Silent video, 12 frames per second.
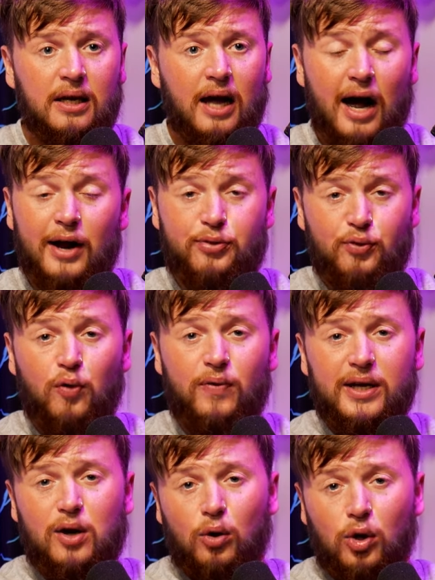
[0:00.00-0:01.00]
I'd throw
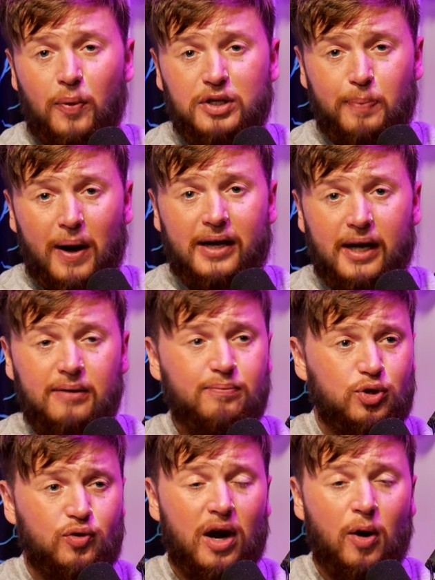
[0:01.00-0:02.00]
Rico Lewis back in
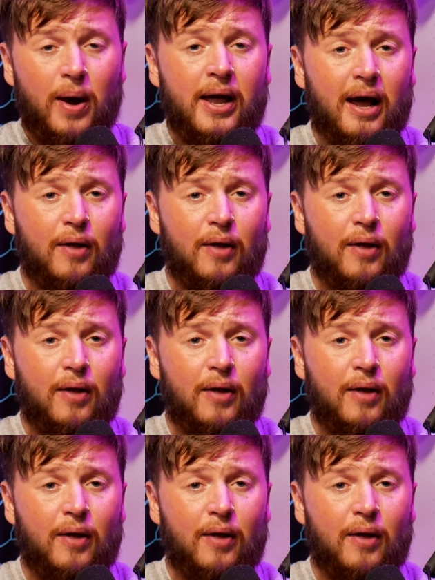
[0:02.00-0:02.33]
straight away.